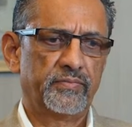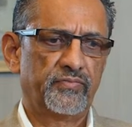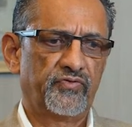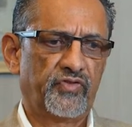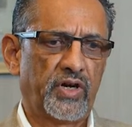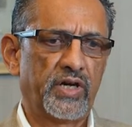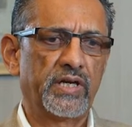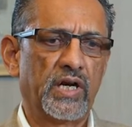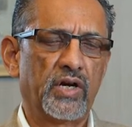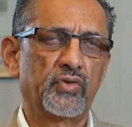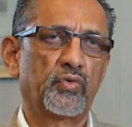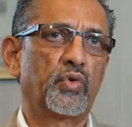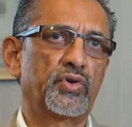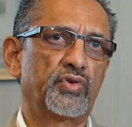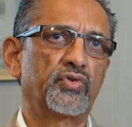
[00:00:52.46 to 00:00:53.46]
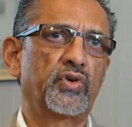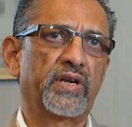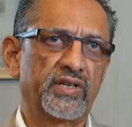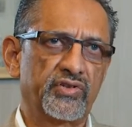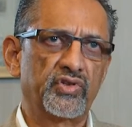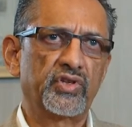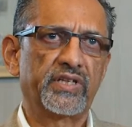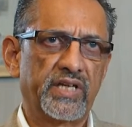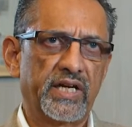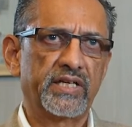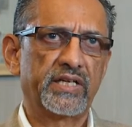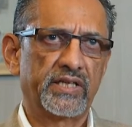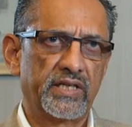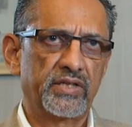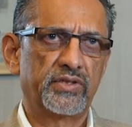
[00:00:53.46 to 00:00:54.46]
find out what you are actually
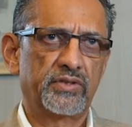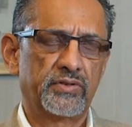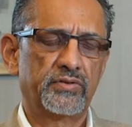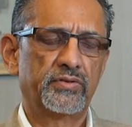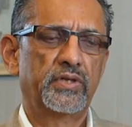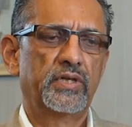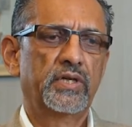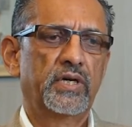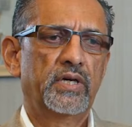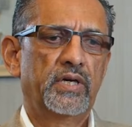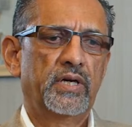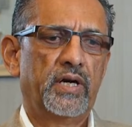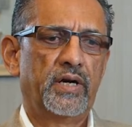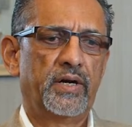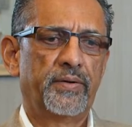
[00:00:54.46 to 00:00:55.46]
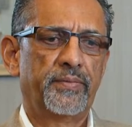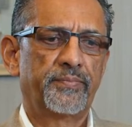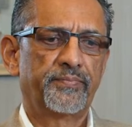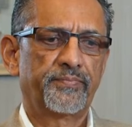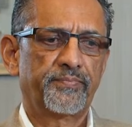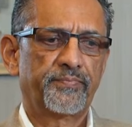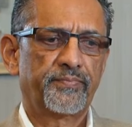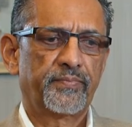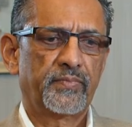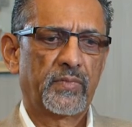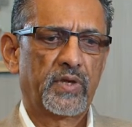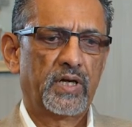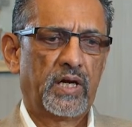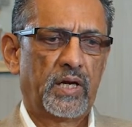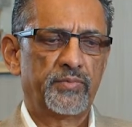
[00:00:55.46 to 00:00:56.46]
getting into.
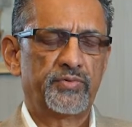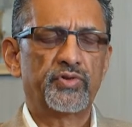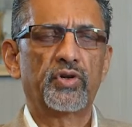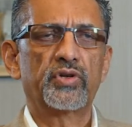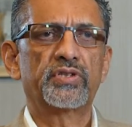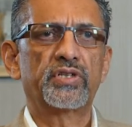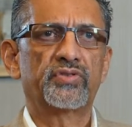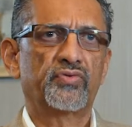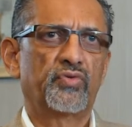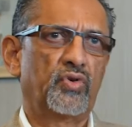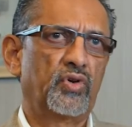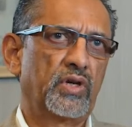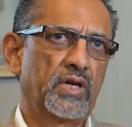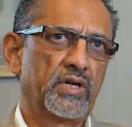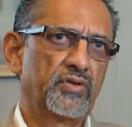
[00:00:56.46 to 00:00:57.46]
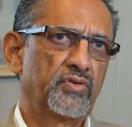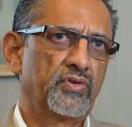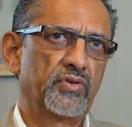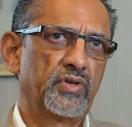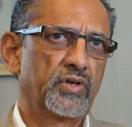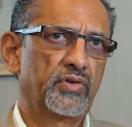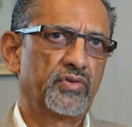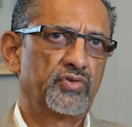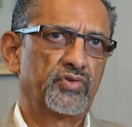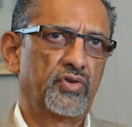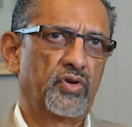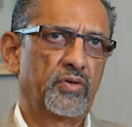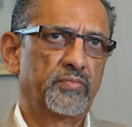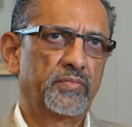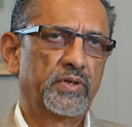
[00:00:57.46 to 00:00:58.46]
I'm sure these all are doing a good
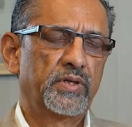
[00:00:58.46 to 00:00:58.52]
job,